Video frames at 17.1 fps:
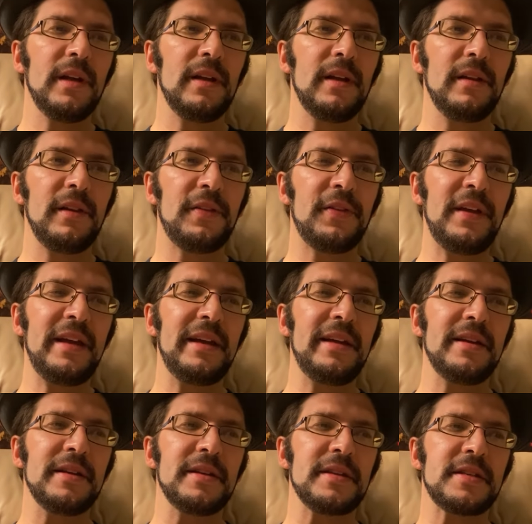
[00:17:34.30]
the thing
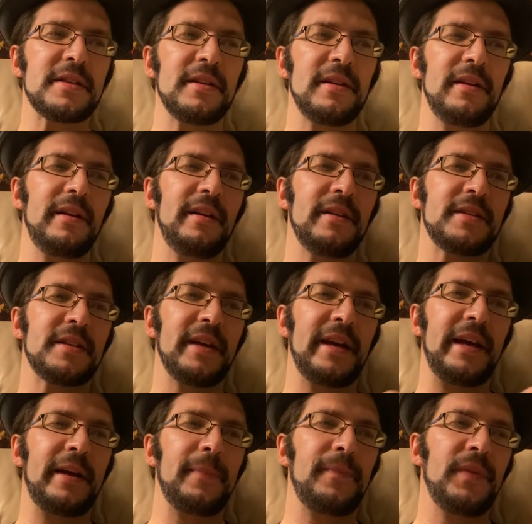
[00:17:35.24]
is, it's
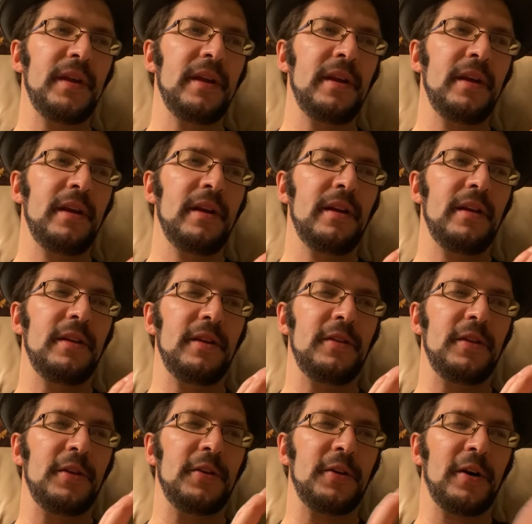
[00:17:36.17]
like,
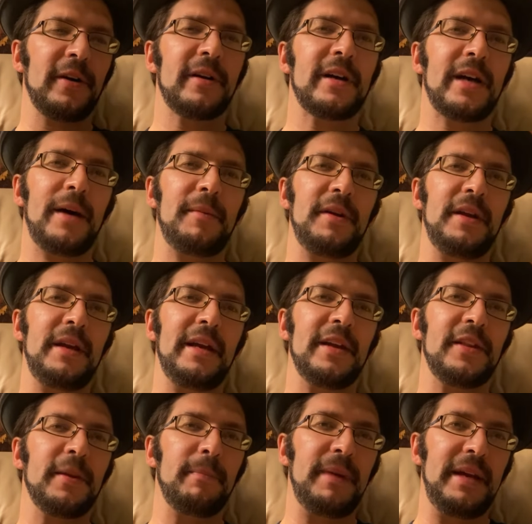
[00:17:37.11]
the dark comedy
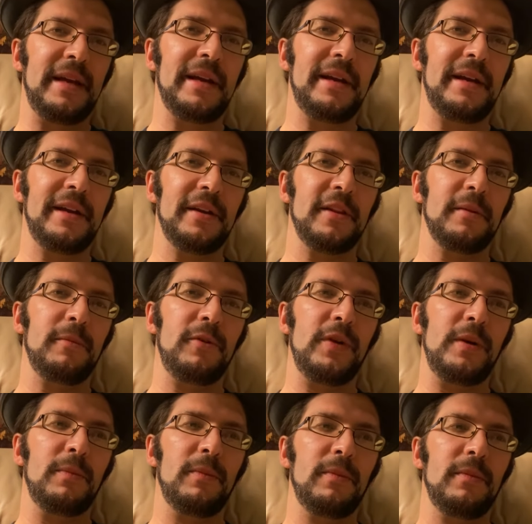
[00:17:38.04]
at the beginning of the
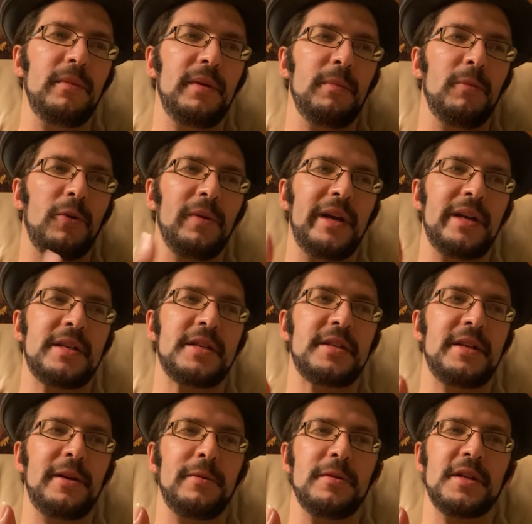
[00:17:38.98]
movie more or less
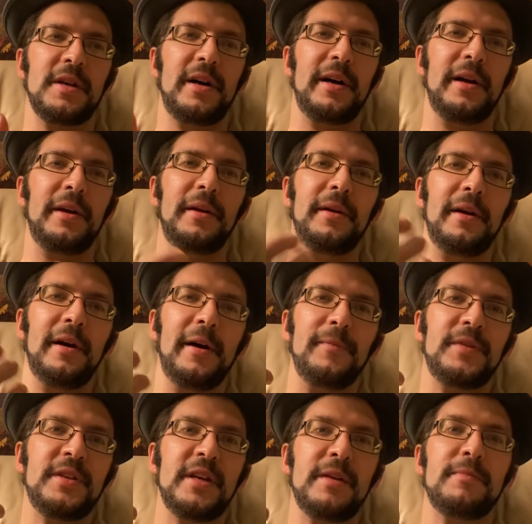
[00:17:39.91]
centers
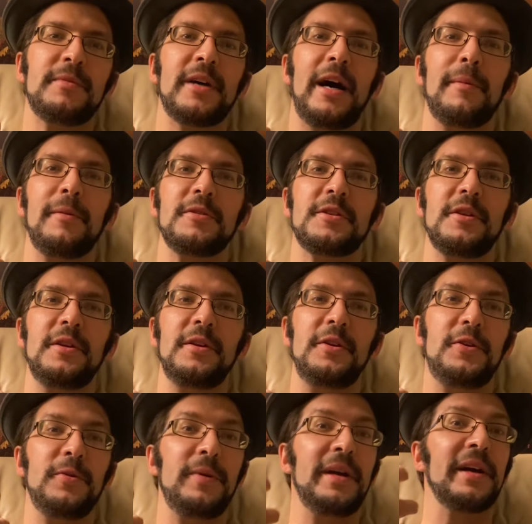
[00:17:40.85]
on Tim Thomerson
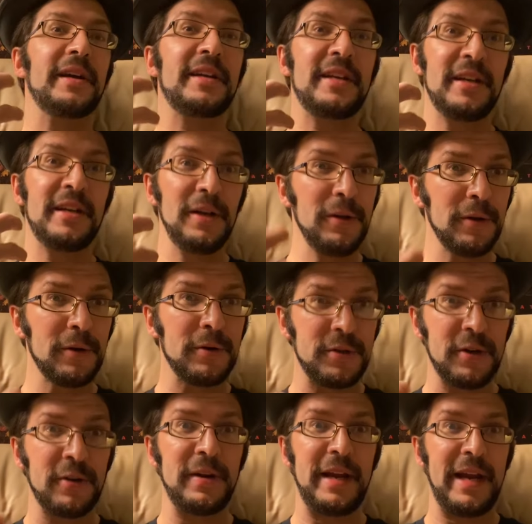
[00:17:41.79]
doing a killer
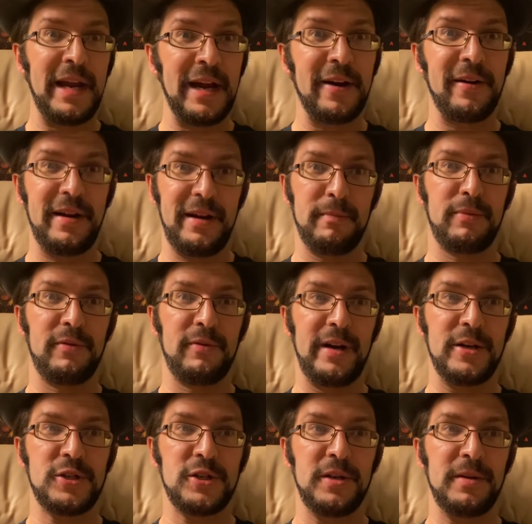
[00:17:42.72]
Dirty Harry
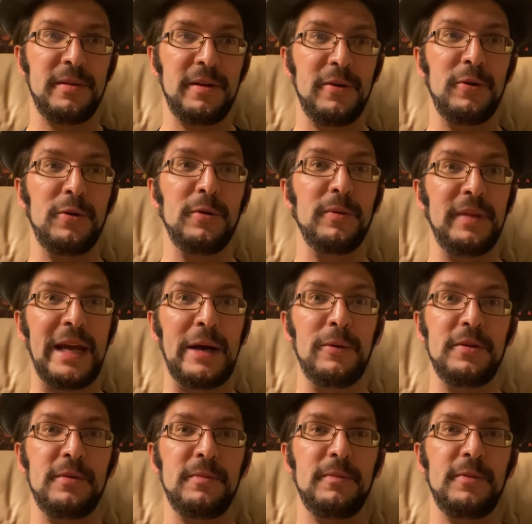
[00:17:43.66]
impression, who that
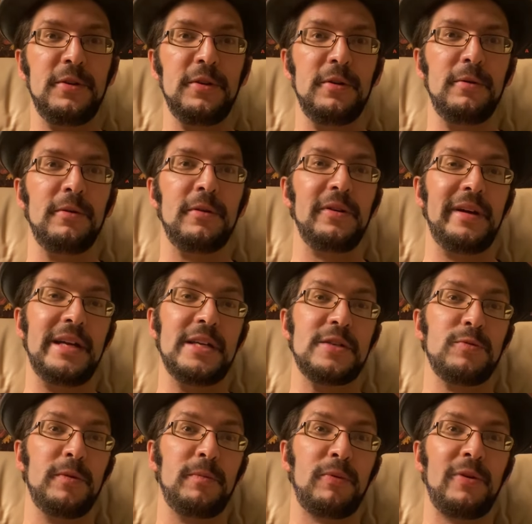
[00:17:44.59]
would do Clint
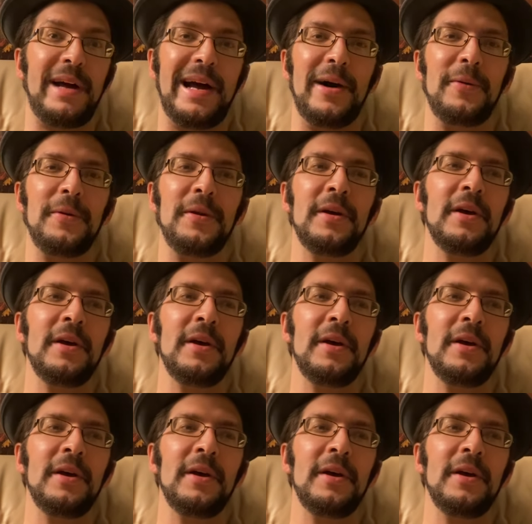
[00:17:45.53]
Eastwood proud.